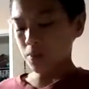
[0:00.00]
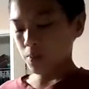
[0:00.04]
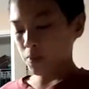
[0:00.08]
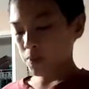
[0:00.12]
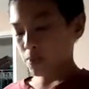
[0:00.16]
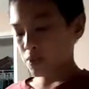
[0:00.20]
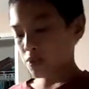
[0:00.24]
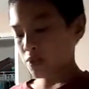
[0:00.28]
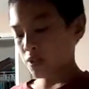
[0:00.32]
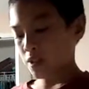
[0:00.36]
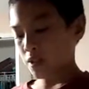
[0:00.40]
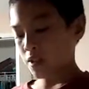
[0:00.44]

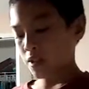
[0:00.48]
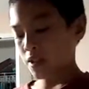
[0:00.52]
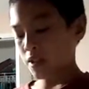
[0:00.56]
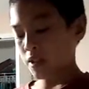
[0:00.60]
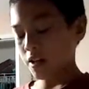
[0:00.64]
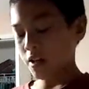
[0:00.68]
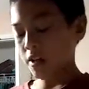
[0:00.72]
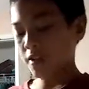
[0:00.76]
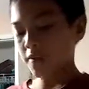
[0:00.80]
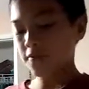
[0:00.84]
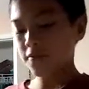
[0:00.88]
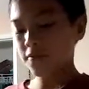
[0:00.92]
These are the
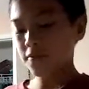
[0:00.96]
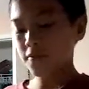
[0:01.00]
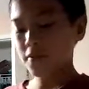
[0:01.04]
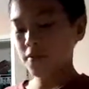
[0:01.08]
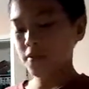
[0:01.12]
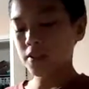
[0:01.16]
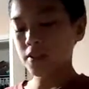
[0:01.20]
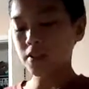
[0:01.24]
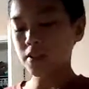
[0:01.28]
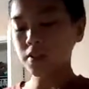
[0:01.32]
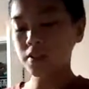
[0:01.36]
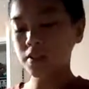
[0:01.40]
two
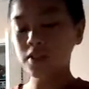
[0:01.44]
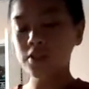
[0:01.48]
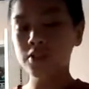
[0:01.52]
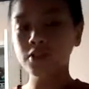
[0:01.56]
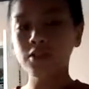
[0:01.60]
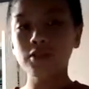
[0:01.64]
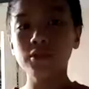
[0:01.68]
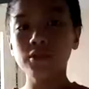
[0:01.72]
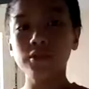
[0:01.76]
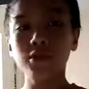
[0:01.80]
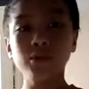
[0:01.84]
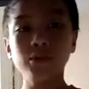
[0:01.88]
more cards
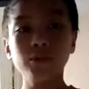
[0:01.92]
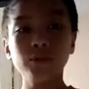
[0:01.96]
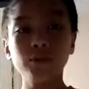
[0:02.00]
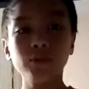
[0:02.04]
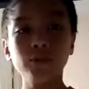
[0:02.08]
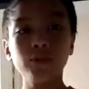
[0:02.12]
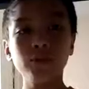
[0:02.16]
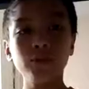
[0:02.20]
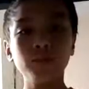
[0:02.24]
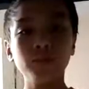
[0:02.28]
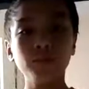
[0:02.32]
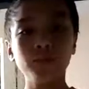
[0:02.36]
I have
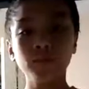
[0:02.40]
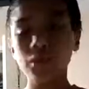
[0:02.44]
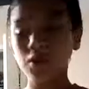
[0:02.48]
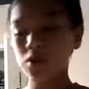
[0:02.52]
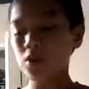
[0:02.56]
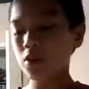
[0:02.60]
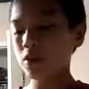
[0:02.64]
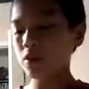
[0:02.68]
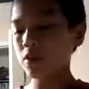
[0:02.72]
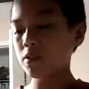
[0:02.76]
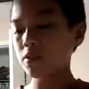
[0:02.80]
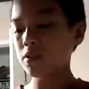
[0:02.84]
left. I have
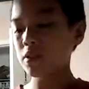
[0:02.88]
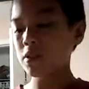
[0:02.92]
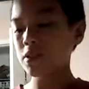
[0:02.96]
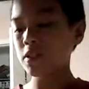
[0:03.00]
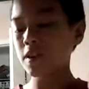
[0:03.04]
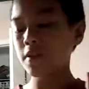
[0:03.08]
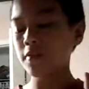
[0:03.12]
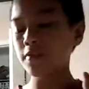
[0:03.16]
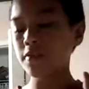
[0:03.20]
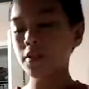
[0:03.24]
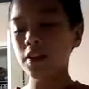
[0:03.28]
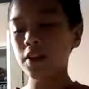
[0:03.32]

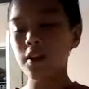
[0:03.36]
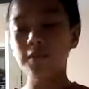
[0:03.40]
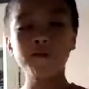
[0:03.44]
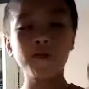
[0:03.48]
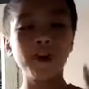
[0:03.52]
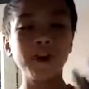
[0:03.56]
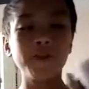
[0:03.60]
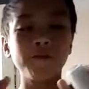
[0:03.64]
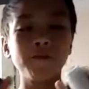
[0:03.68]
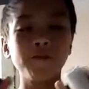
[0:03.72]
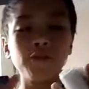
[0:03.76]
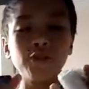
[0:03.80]
Scorpy and
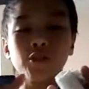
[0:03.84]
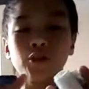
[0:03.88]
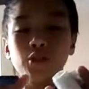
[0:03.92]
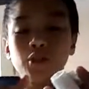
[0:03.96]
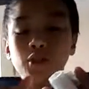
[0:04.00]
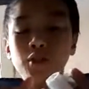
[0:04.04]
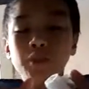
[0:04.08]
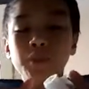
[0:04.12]
Shelmet.